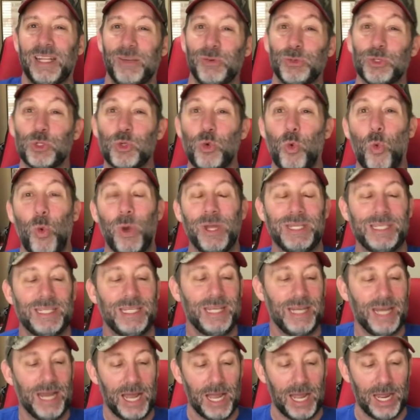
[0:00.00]
It was
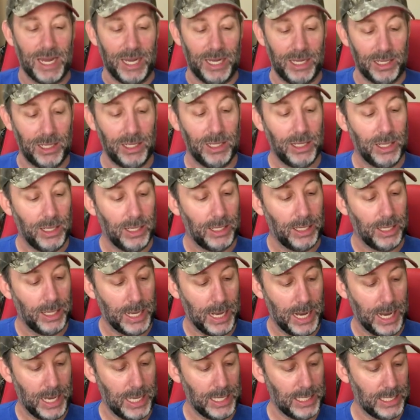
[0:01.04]

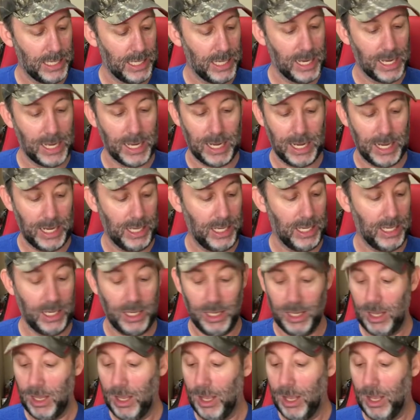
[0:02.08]
$29.99